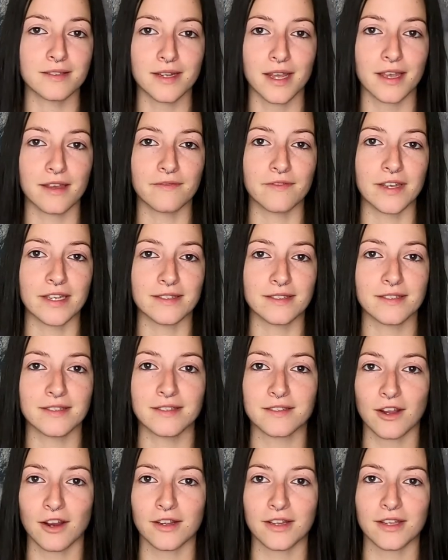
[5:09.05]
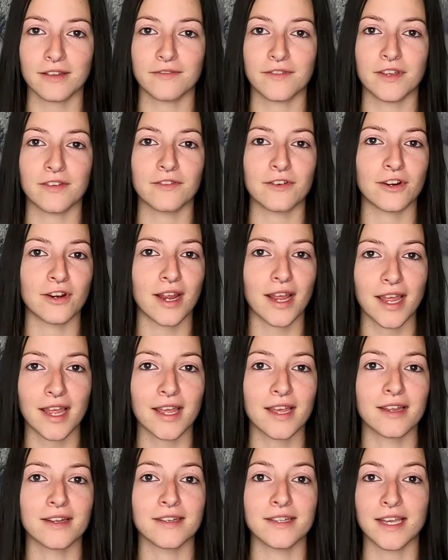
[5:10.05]
typhus, scarlet fever,
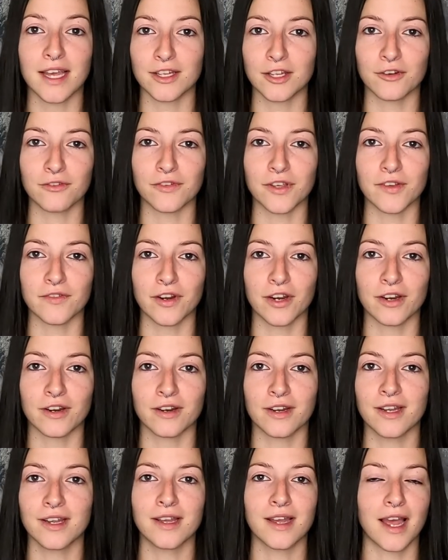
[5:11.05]
and yellow fever.